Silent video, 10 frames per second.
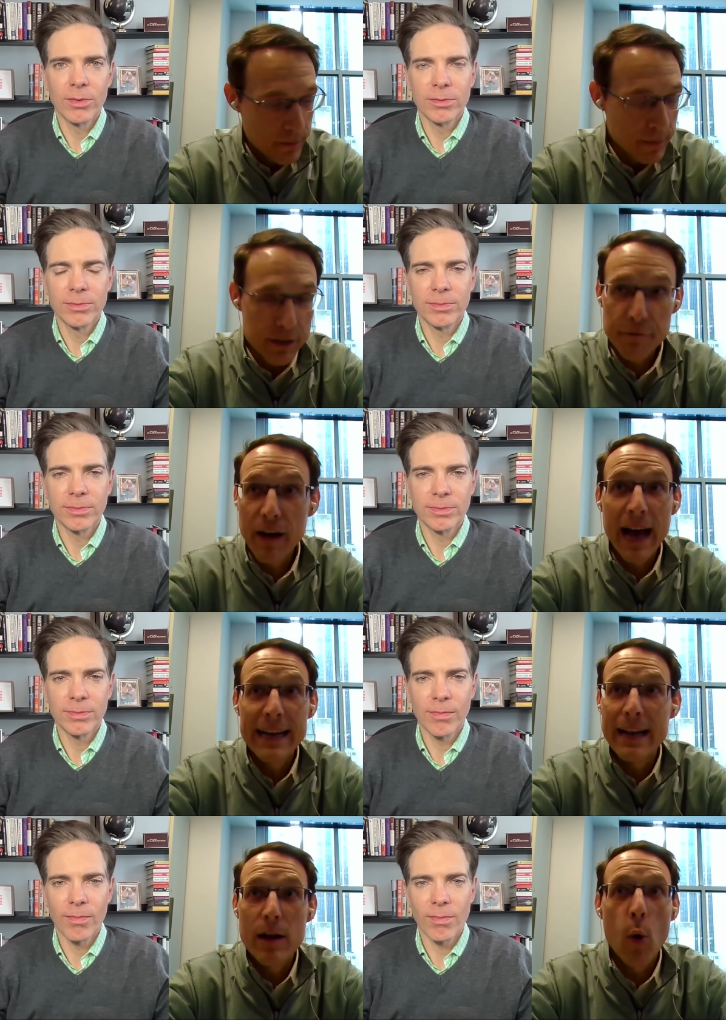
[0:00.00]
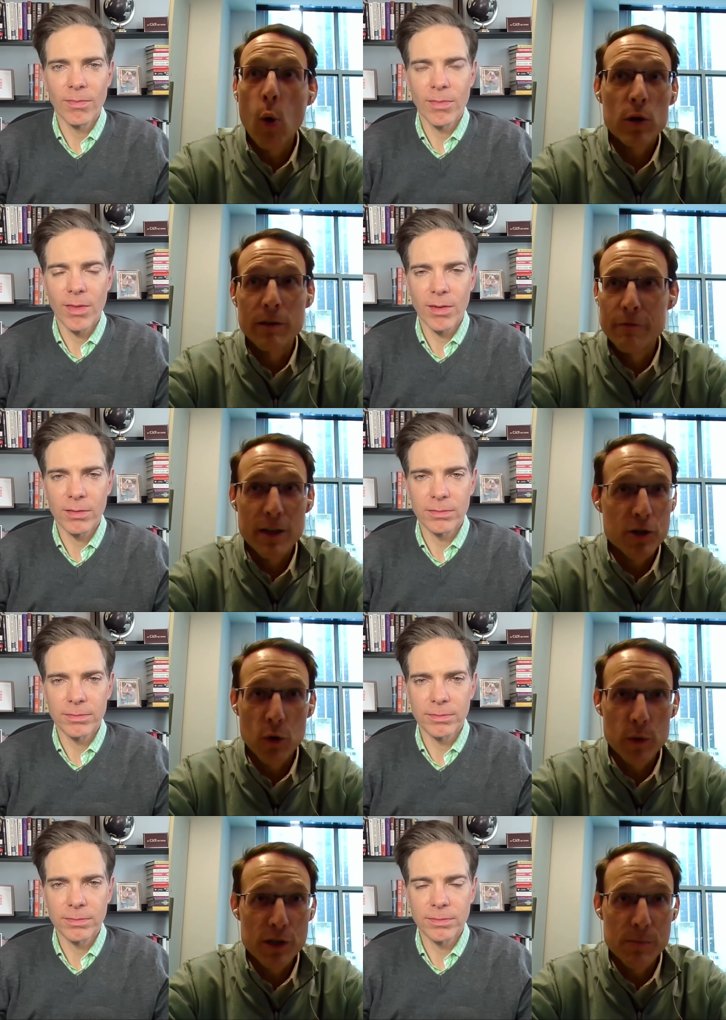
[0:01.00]
Speaker 1: defied all conventional
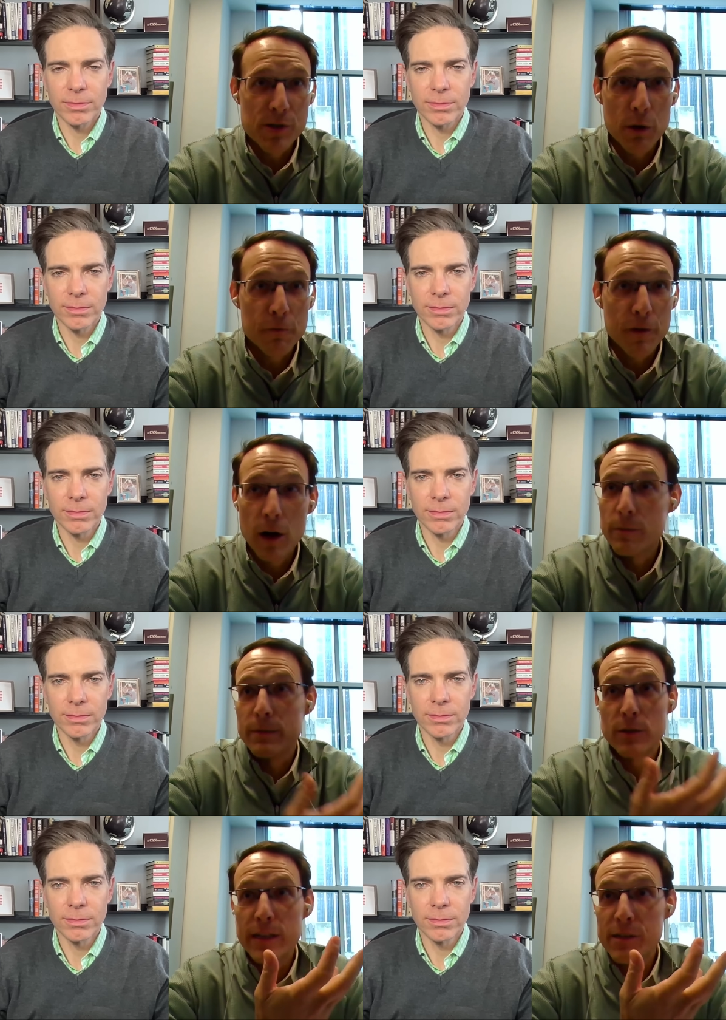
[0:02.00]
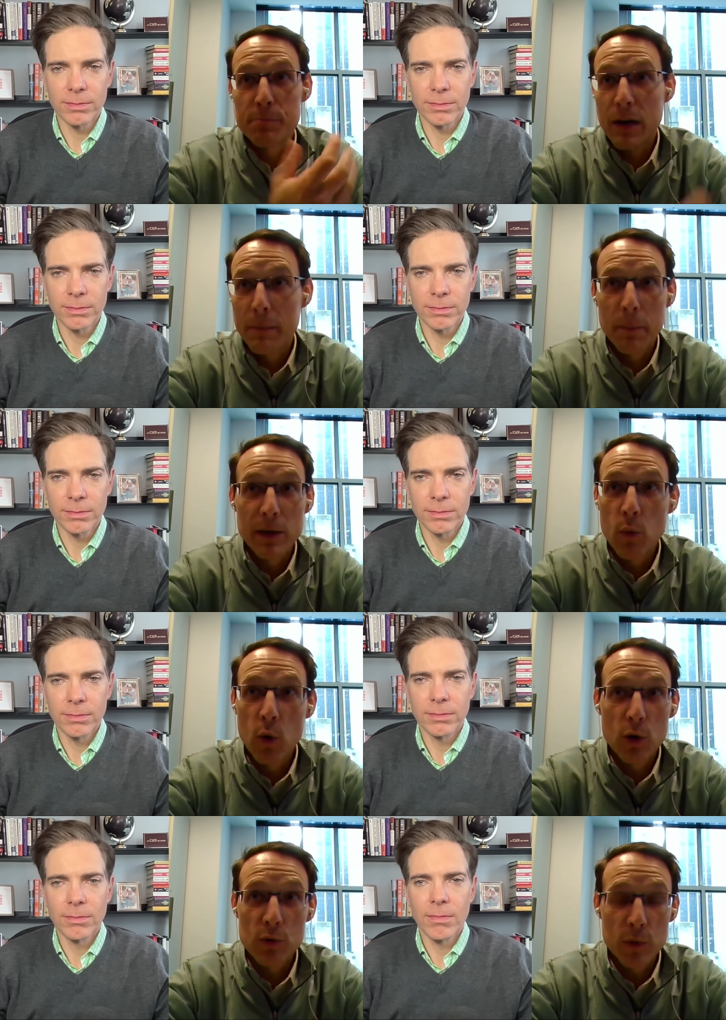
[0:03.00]
wisdom so far. There is probably a
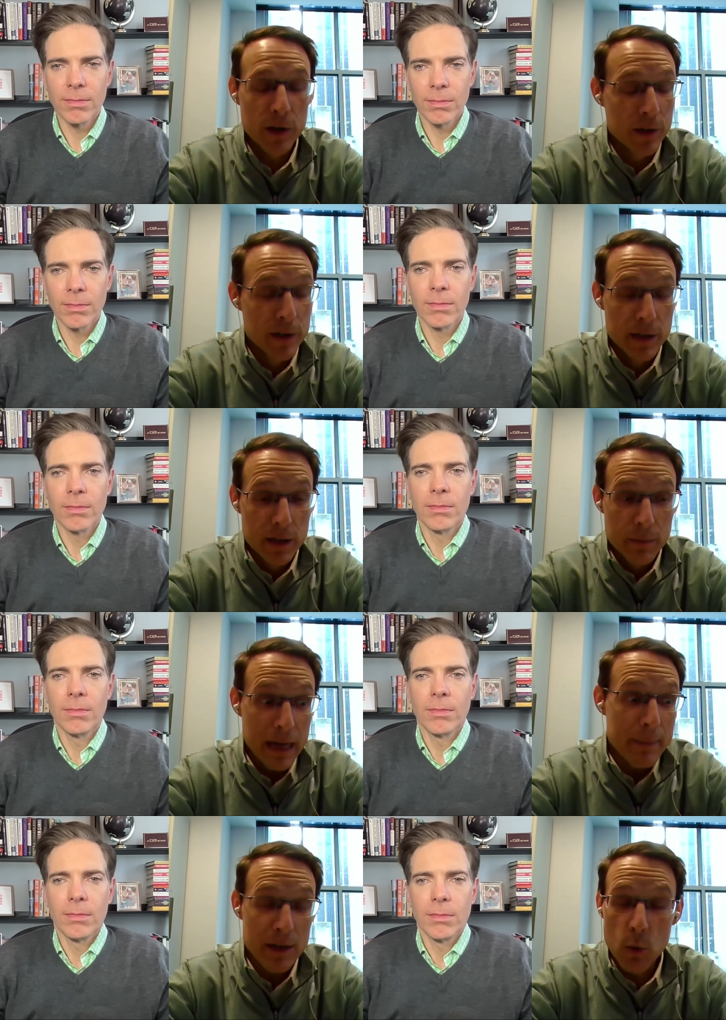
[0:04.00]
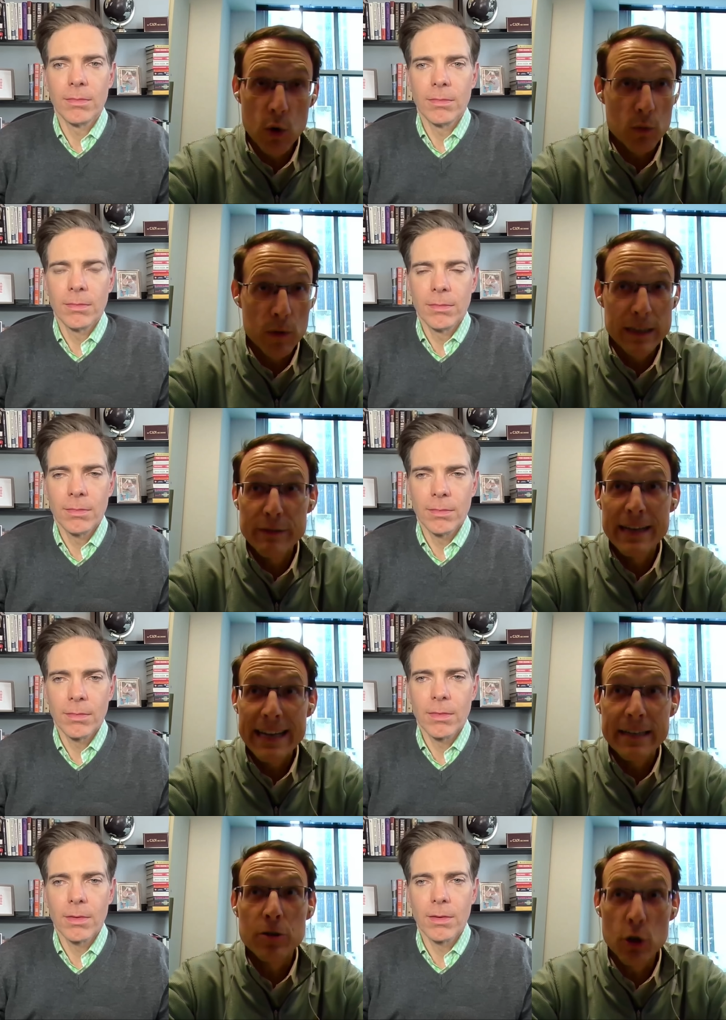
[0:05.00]
world where even at
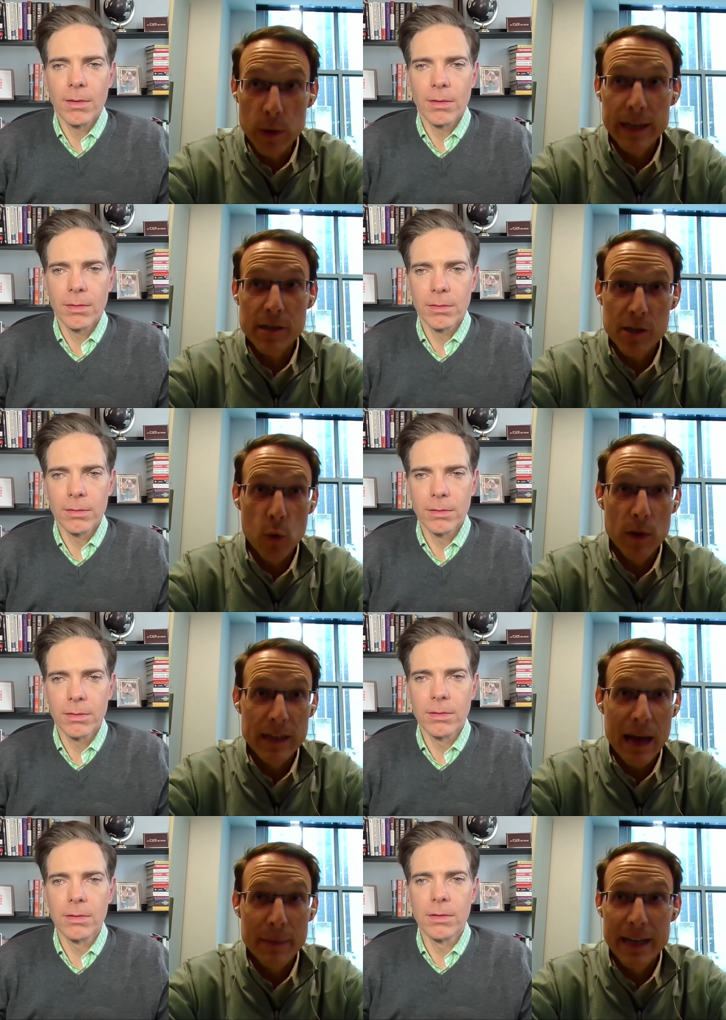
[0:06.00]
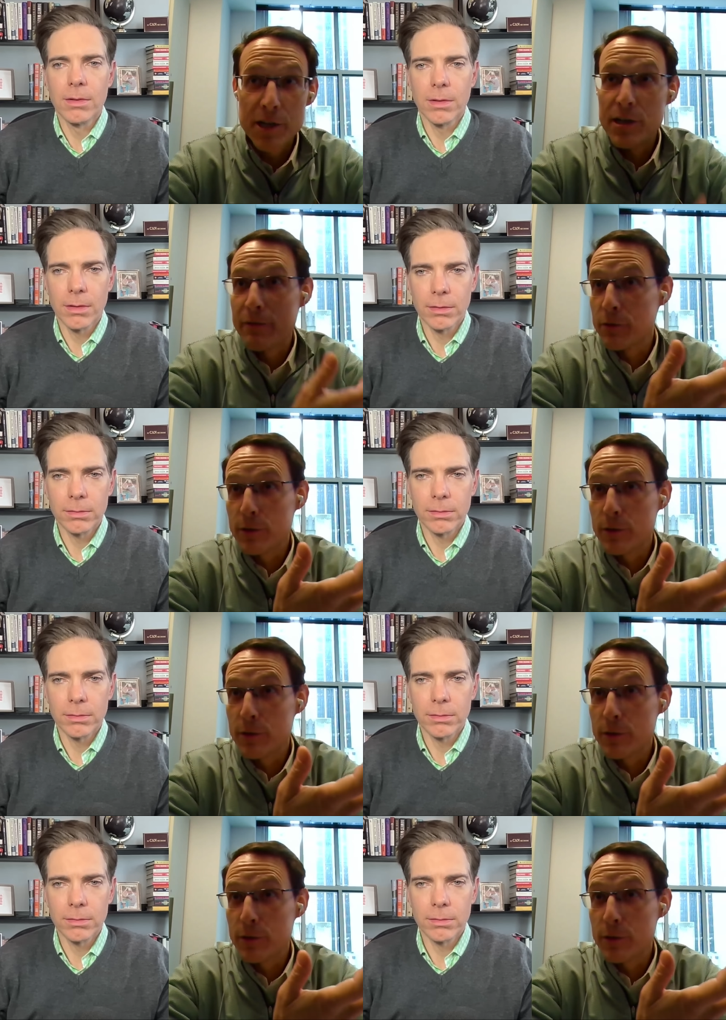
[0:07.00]
82, he could still win the nomination after